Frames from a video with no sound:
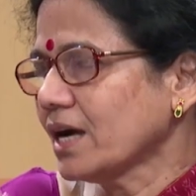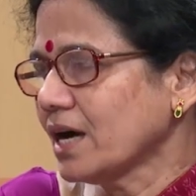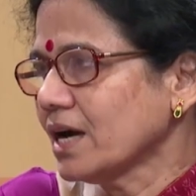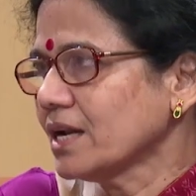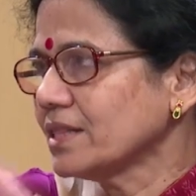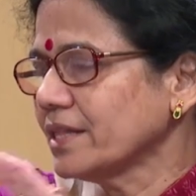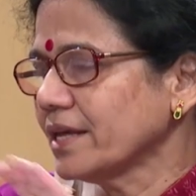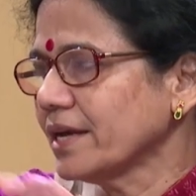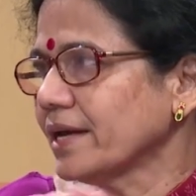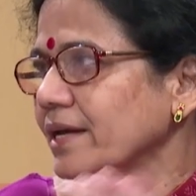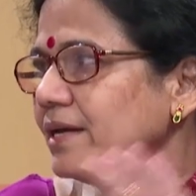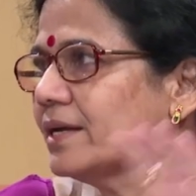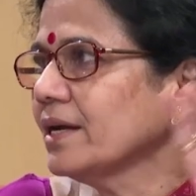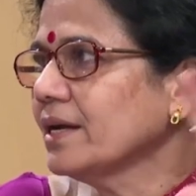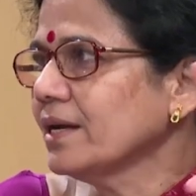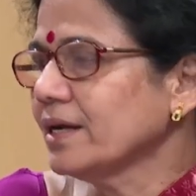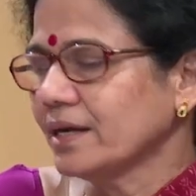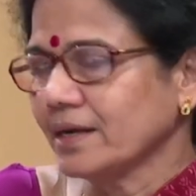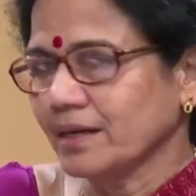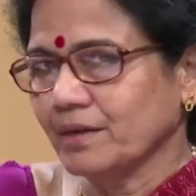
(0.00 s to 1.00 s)
are there
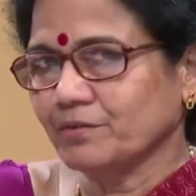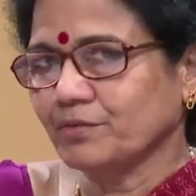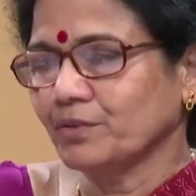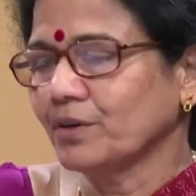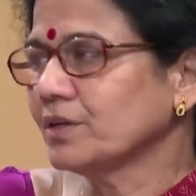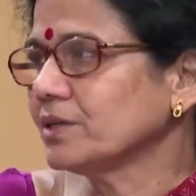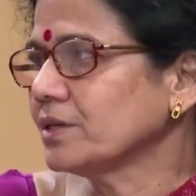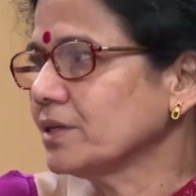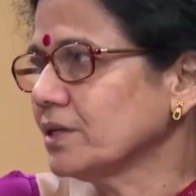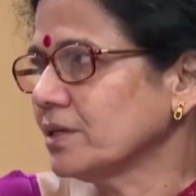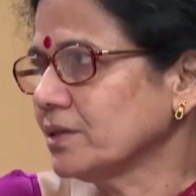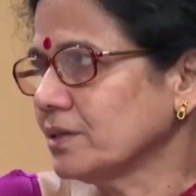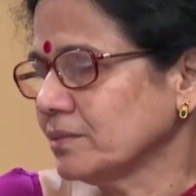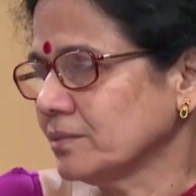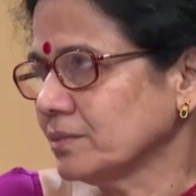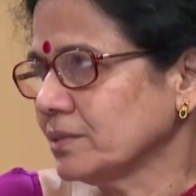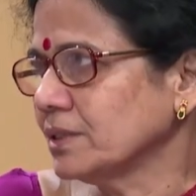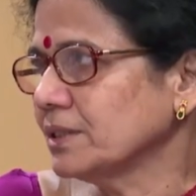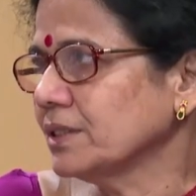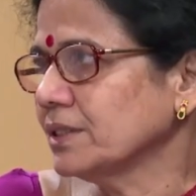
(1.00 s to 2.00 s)
uh, for uh,
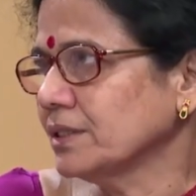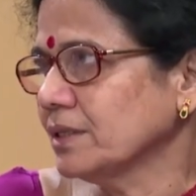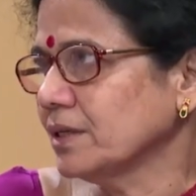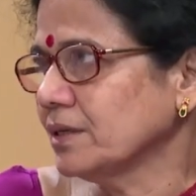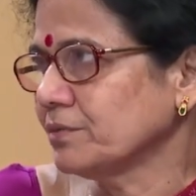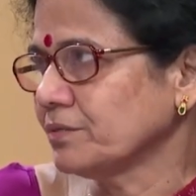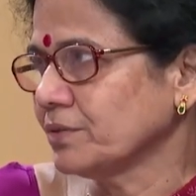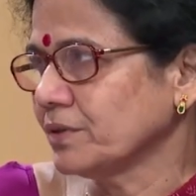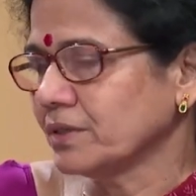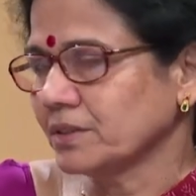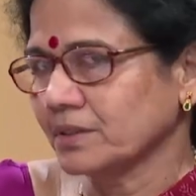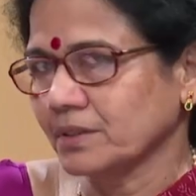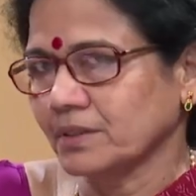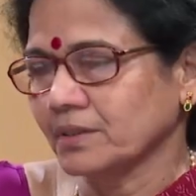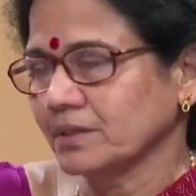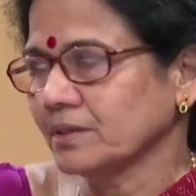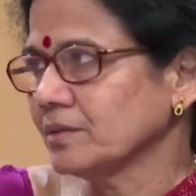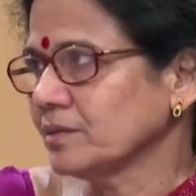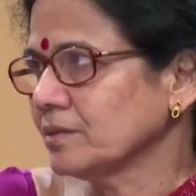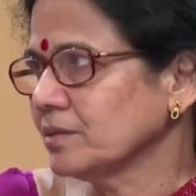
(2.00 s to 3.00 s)
um, uh for
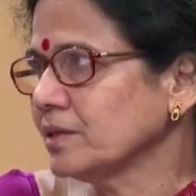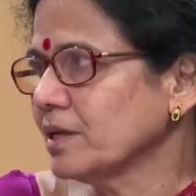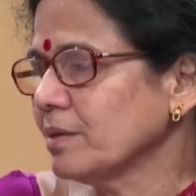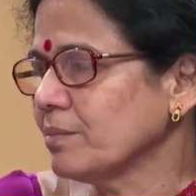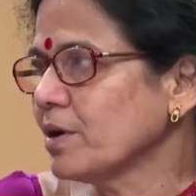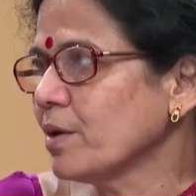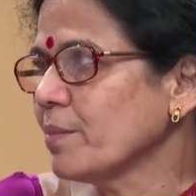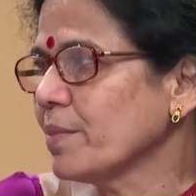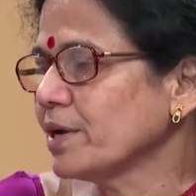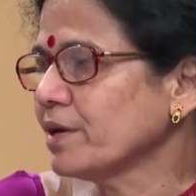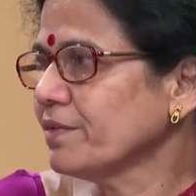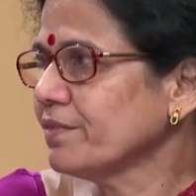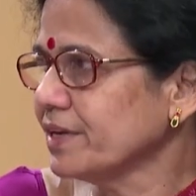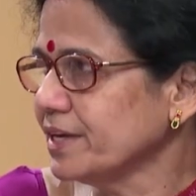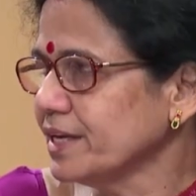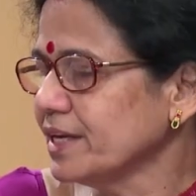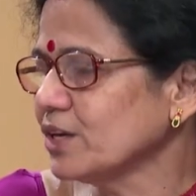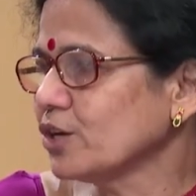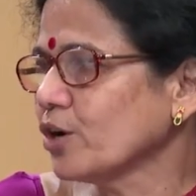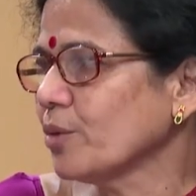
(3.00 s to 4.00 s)
development of well,
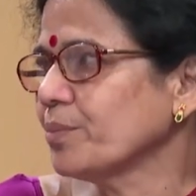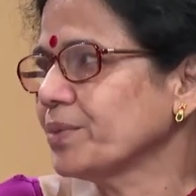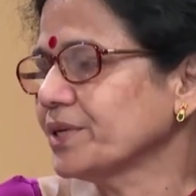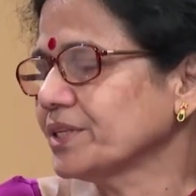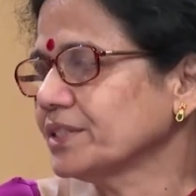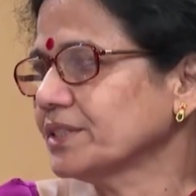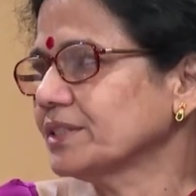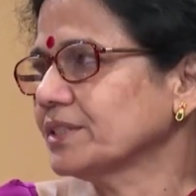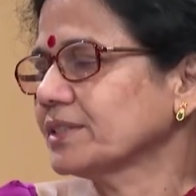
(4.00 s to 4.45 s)
reading well, well